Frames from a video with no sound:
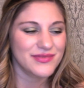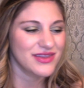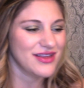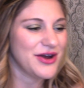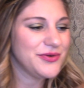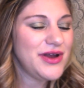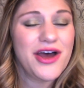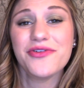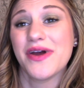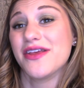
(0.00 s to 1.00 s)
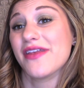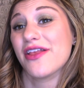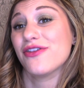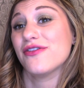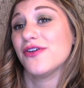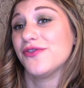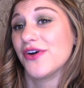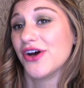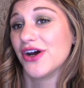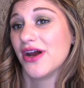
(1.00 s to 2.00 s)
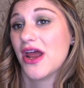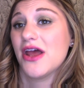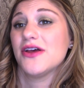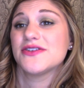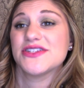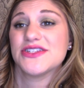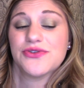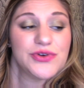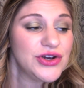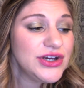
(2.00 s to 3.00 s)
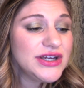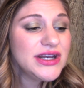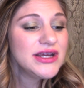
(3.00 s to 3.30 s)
So otherwise, so far, so good.